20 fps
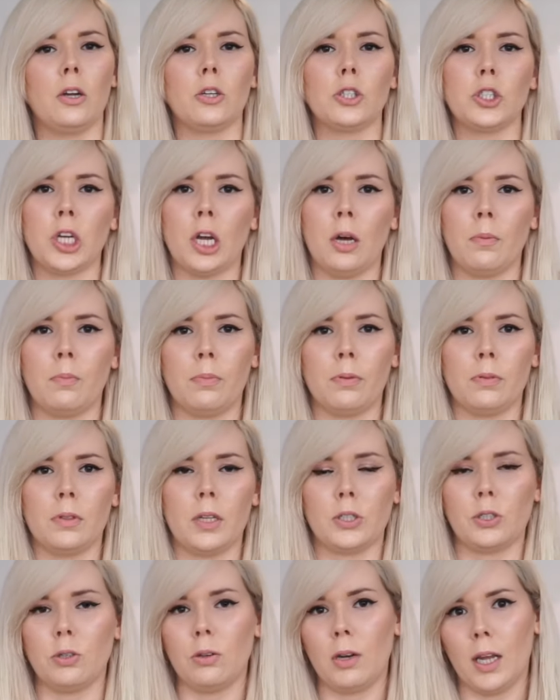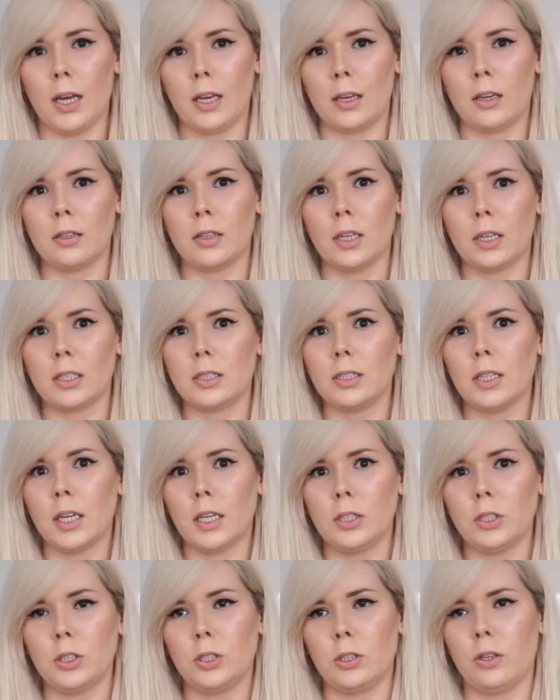a shop that you like that is
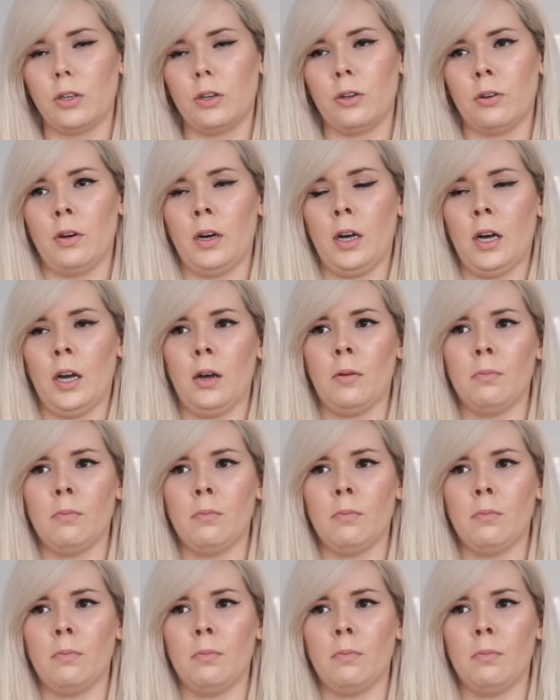next to you,